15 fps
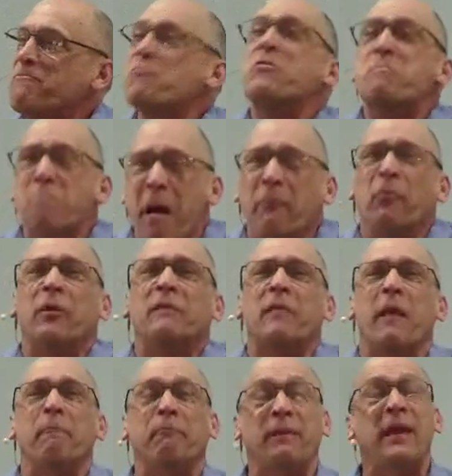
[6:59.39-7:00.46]
remembering
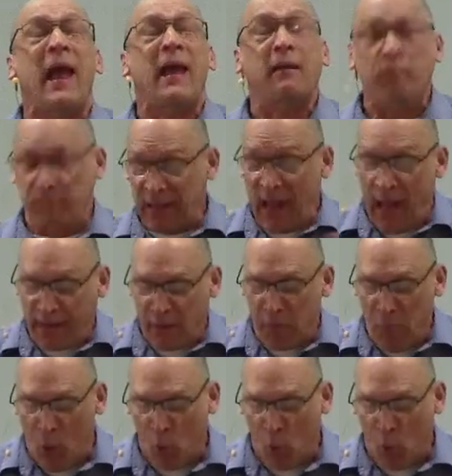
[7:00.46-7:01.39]
them beyond, beyond the